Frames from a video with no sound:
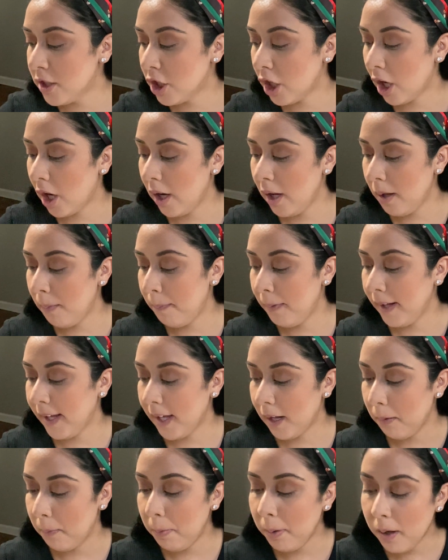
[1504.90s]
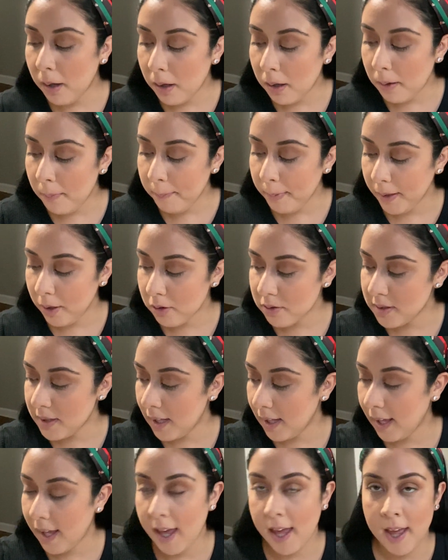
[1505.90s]
to hurry up and get a pump, y no sé
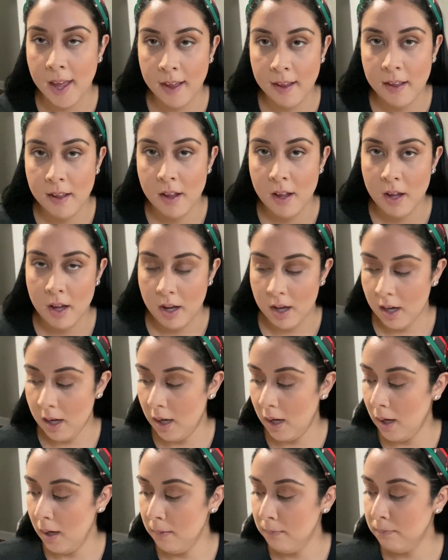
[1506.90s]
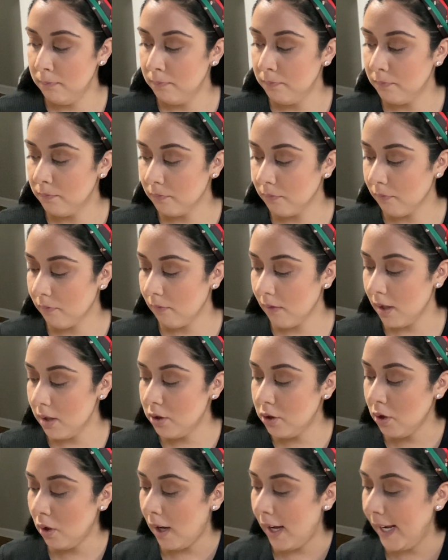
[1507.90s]
qué.
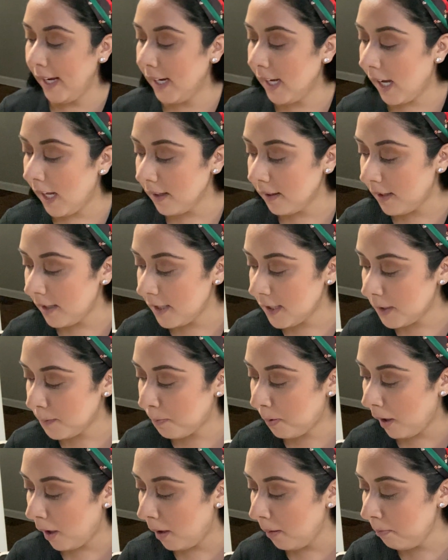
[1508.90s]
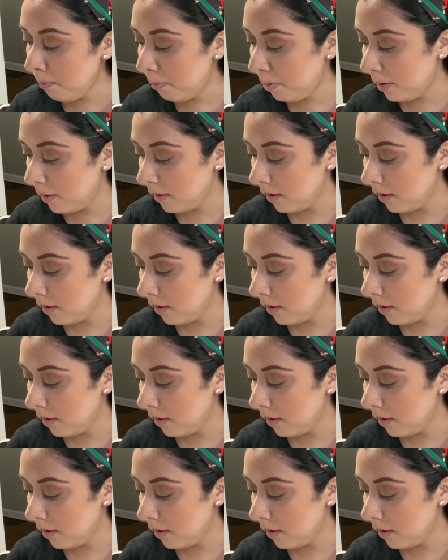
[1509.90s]
So I got this pump